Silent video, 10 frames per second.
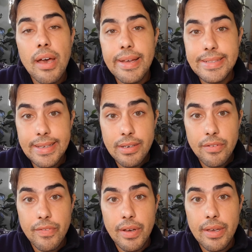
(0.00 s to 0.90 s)

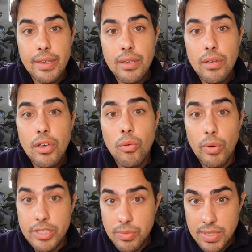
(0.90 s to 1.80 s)
identifying
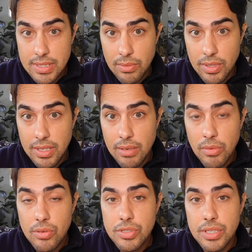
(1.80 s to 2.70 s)
once we sit with the
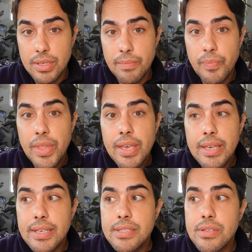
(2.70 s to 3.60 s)
emotion,
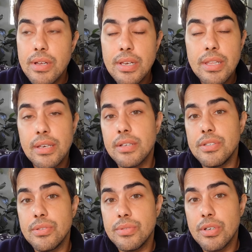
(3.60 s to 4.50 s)
is there anything I can
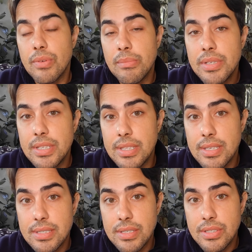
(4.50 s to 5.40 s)
do to remedy
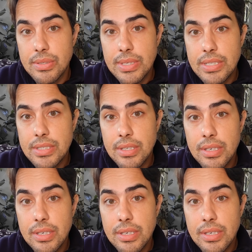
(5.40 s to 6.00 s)
this situation?